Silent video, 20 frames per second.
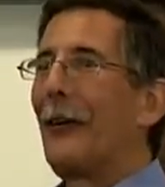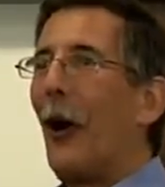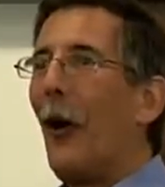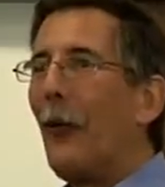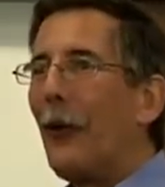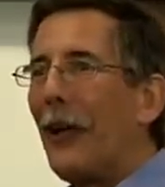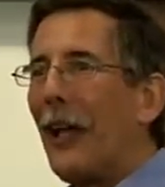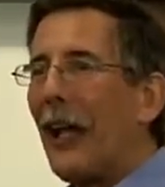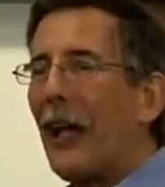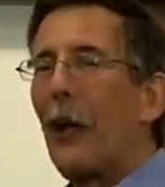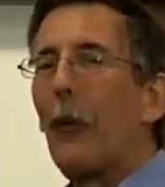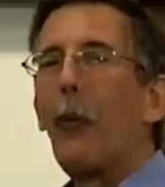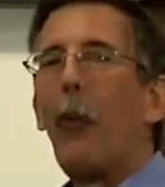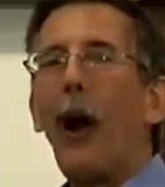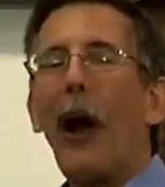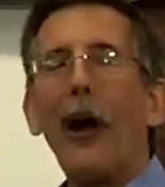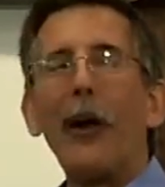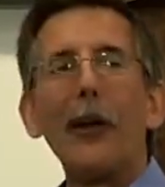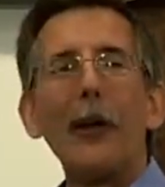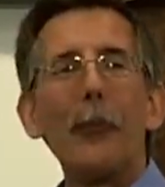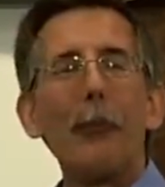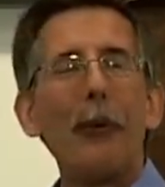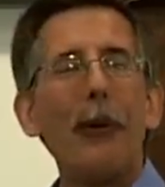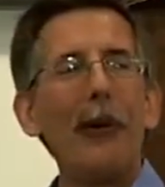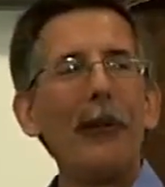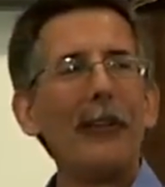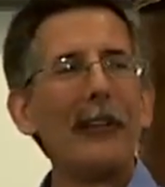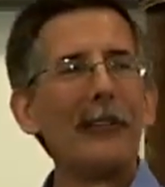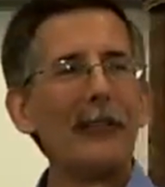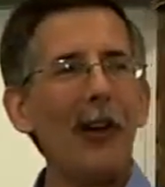Go get it. Why are you
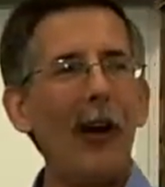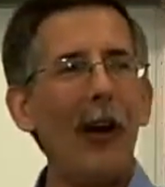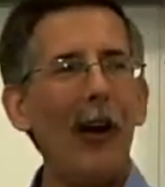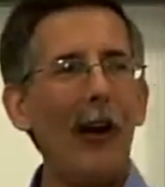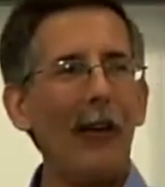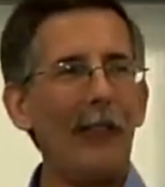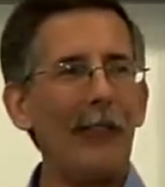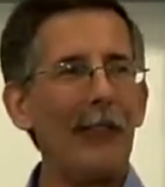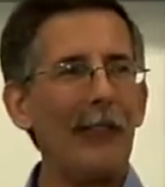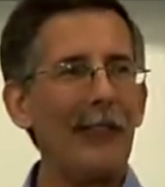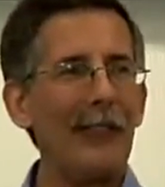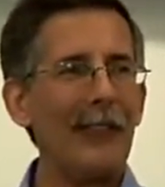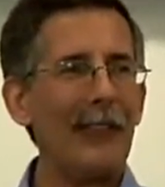putting this off?